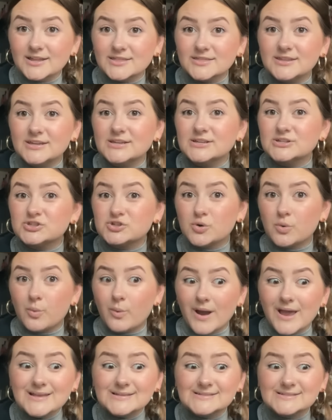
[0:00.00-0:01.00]
The
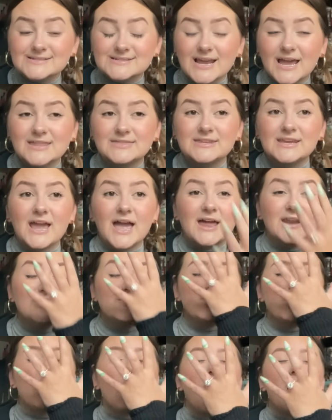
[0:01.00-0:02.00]
twist at the
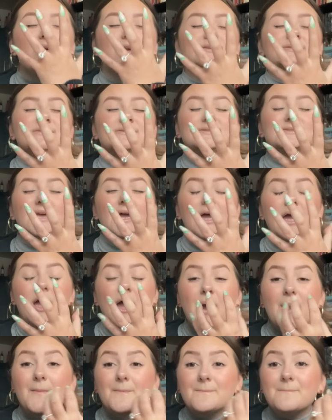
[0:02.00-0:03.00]
end was
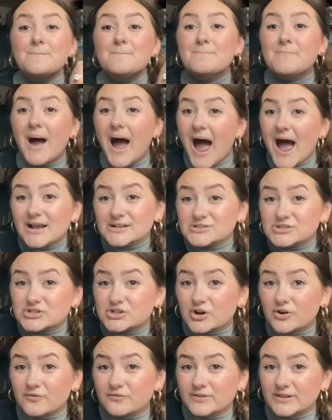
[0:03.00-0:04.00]

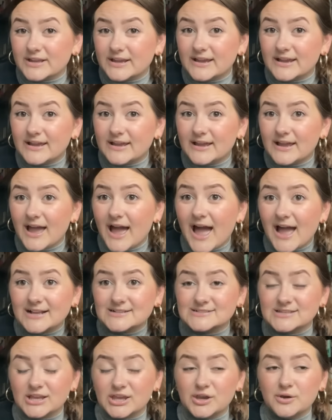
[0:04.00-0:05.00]
masterfully
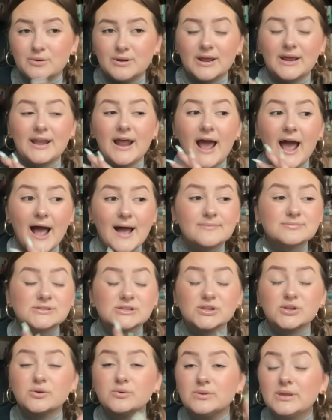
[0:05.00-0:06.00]
executed,
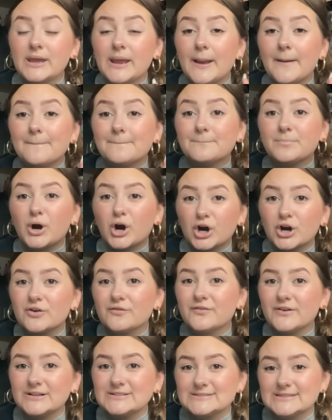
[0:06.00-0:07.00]
absolutely
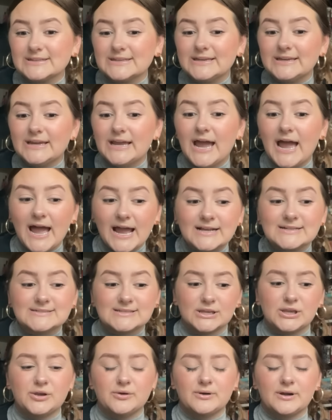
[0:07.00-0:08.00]
perfectly
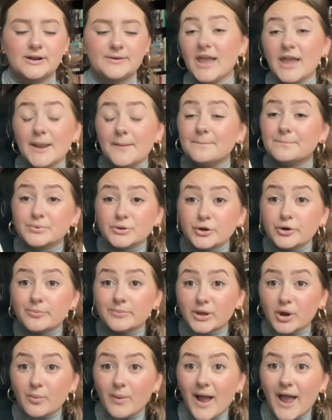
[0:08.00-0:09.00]
executed. It blew
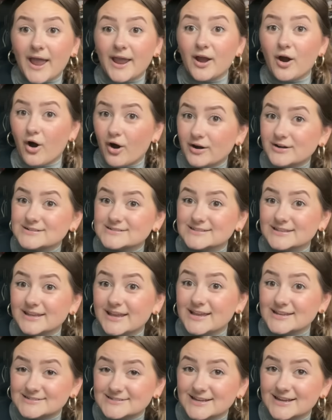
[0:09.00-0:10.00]
me away,
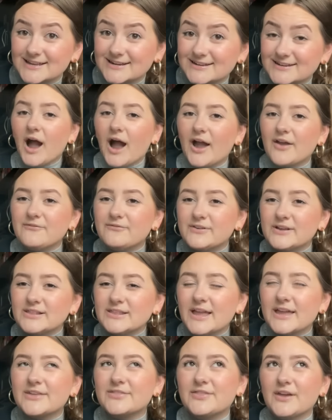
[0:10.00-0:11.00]
honestly it did. I feel
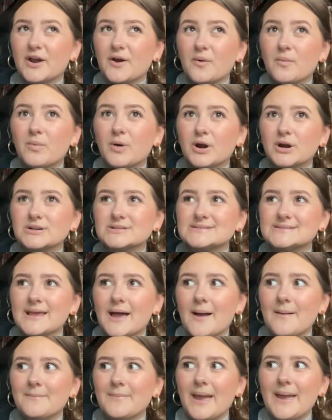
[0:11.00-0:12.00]
like there were
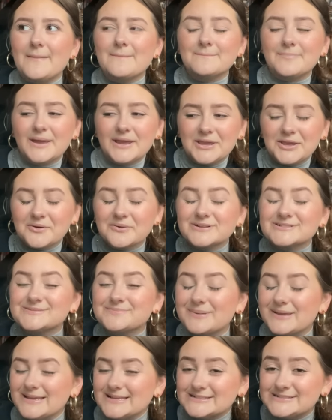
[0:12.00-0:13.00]
some ambiguous
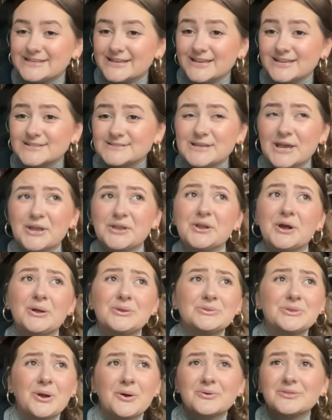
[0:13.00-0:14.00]
pieces and
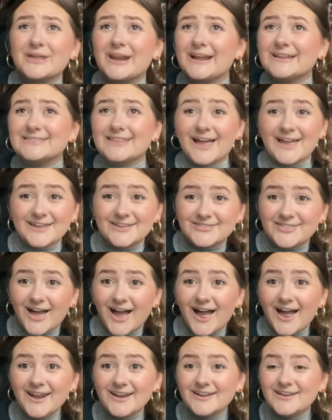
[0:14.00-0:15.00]
y'all know that I like
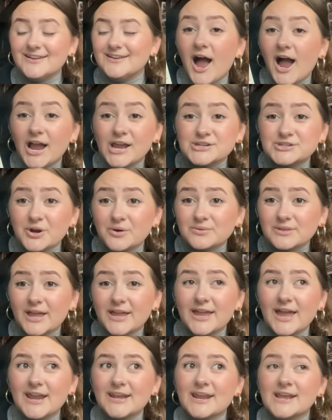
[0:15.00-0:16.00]
that. I don't
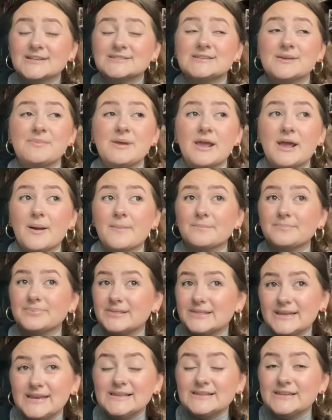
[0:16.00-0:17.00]
like endings to be
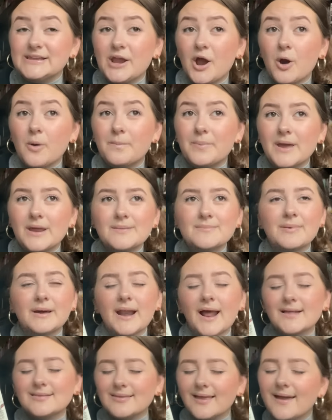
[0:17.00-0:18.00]
completely open, but
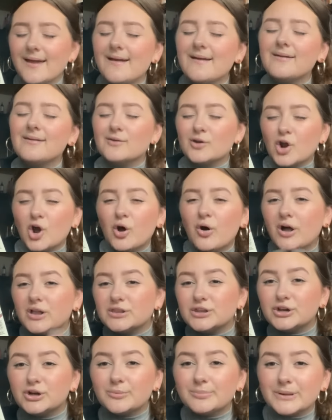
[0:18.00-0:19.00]
I like, you know, a
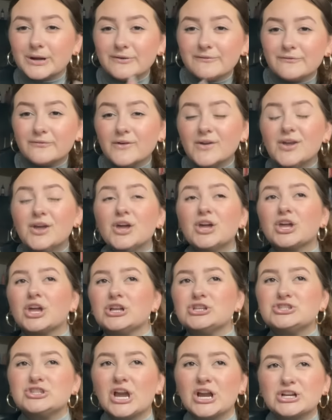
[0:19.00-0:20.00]
little bit of
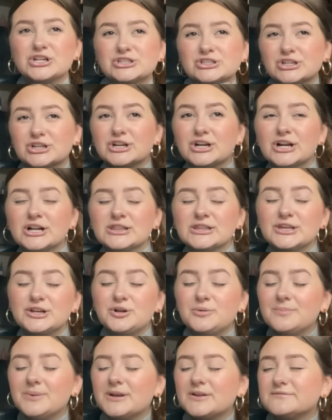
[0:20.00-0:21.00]
conjecture, a
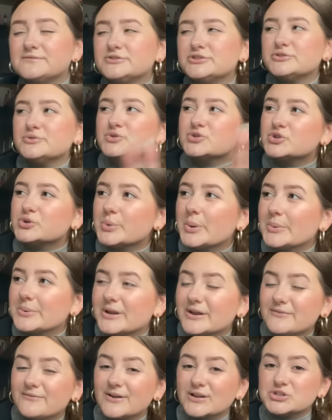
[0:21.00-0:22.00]
little bit of choose your own
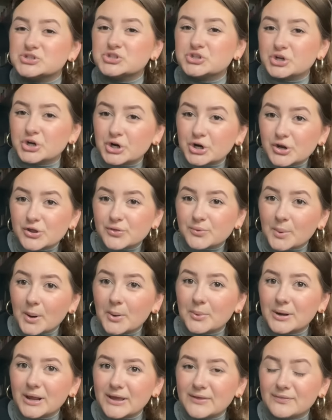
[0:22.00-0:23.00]
adventure
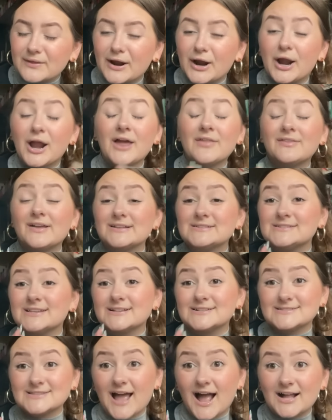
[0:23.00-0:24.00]
thrown in there, and that's
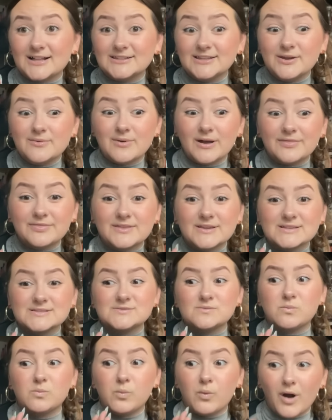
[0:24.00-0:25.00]
exactly what this
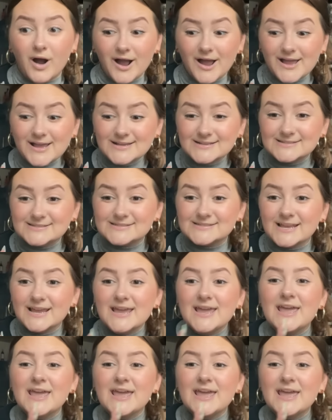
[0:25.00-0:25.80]
was.